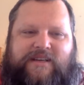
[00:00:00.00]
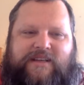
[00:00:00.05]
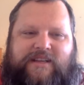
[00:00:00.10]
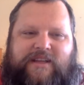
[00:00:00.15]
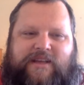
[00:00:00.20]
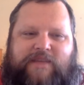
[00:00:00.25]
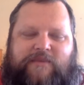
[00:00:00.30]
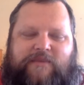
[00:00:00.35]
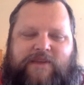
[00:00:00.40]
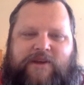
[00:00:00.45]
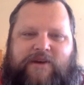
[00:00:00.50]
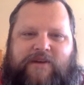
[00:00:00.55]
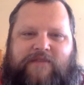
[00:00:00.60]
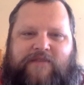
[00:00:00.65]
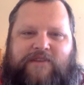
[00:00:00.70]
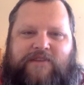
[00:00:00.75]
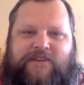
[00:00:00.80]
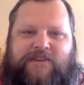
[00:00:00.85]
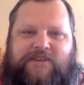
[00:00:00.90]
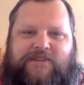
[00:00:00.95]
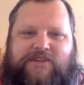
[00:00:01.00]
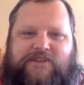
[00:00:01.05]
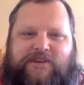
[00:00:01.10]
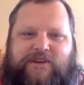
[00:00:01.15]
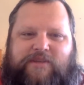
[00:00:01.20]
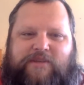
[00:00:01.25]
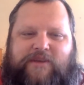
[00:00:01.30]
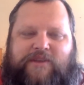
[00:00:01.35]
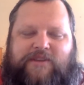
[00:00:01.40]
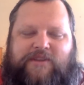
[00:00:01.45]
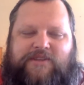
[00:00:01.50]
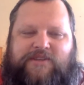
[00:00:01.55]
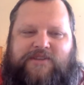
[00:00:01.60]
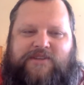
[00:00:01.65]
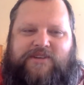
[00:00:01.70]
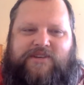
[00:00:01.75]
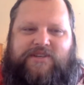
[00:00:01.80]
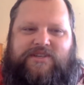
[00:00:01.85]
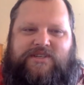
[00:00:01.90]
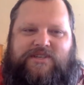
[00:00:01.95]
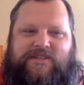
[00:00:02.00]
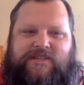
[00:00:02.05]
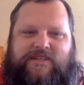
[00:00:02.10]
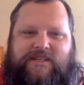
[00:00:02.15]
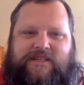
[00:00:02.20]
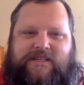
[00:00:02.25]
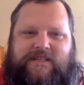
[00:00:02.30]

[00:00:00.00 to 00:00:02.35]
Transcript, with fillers: let me know everything she could about the church.